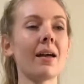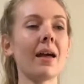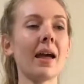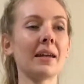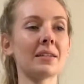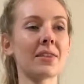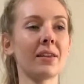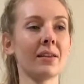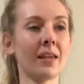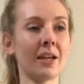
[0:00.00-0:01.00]
At the
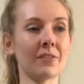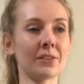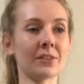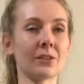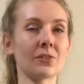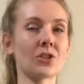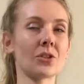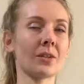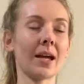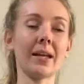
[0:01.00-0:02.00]
11th of
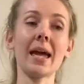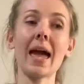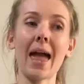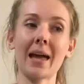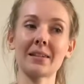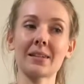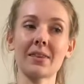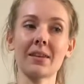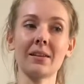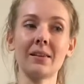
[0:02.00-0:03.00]
July. At
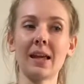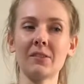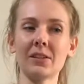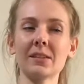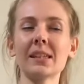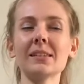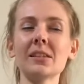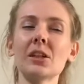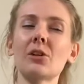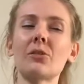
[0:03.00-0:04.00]
the 11th. Is it the
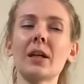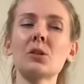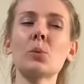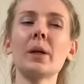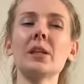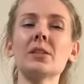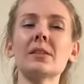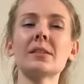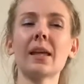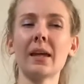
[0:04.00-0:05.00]
correct way to
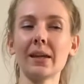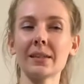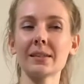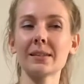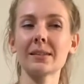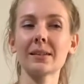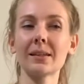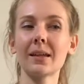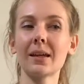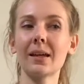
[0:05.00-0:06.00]
say it?
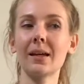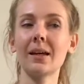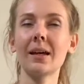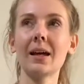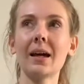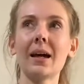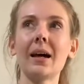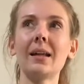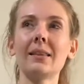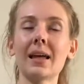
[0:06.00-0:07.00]

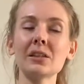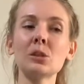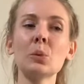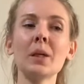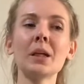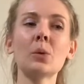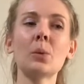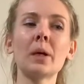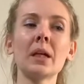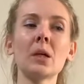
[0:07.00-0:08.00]
Last week
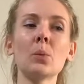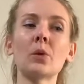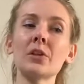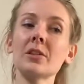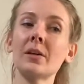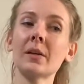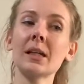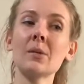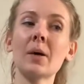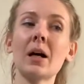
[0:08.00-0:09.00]
we were
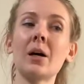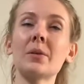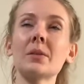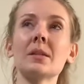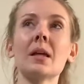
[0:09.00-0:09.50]
talking about